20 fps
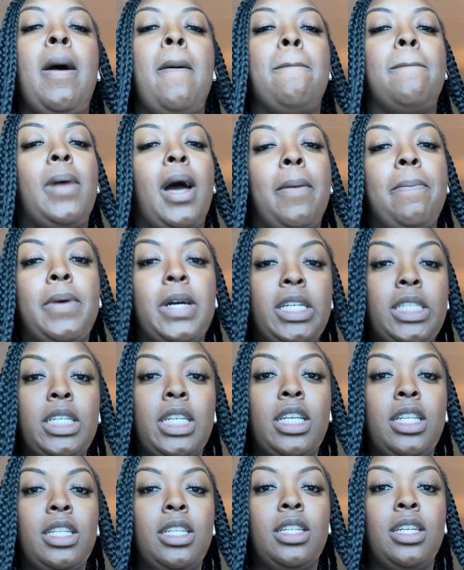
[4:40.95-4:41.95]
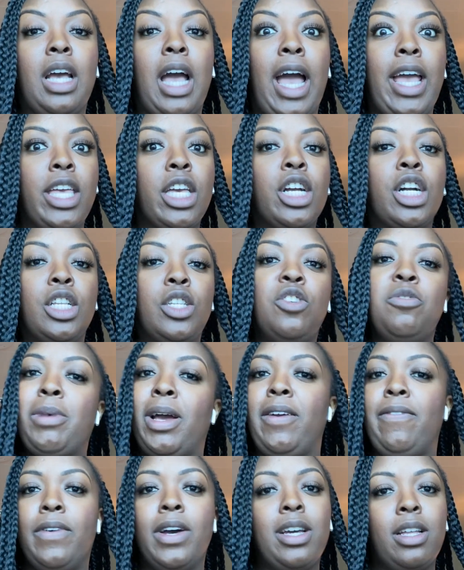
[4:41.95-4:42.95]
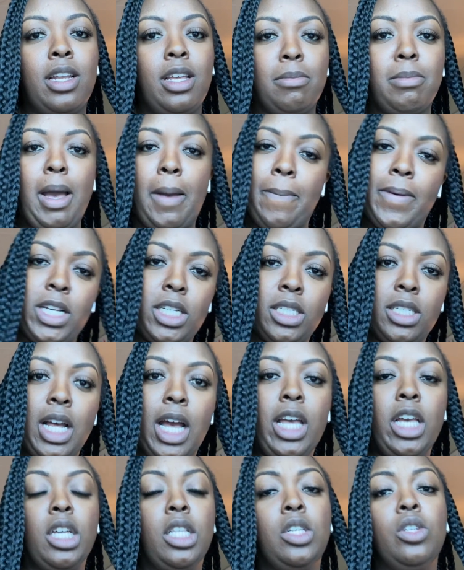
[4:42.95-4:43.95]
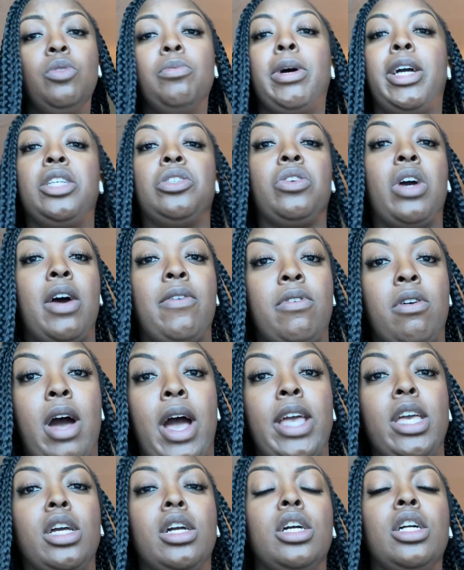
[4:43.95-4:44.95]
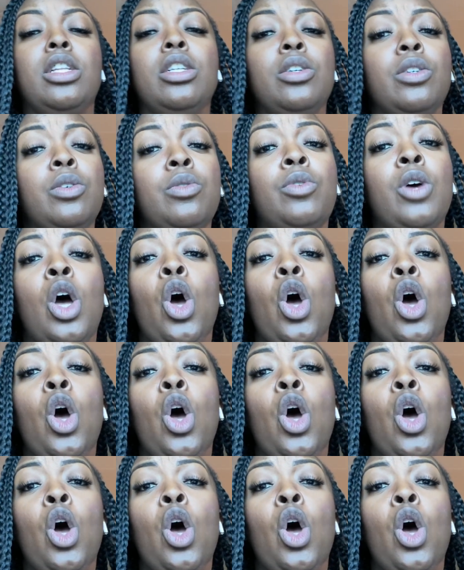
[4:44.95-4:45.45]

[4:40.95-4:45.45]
My budget, I include my fun in my budget. I include my travel. I include